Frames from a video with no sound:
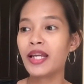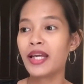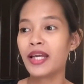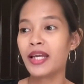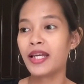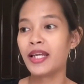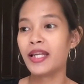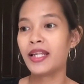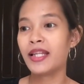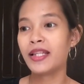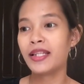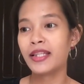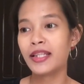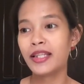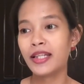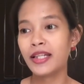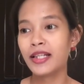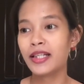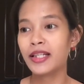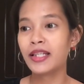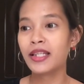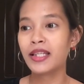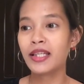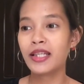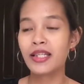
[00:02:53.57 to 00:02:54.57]
And
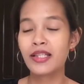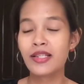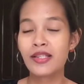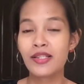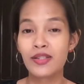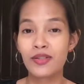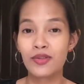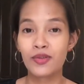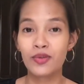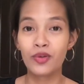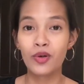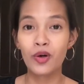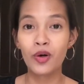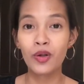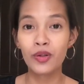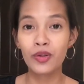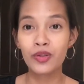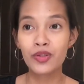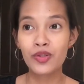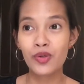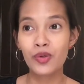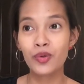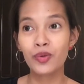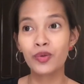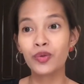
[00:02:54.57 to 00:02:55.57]
it's
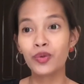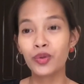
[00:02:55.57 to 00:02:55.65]
also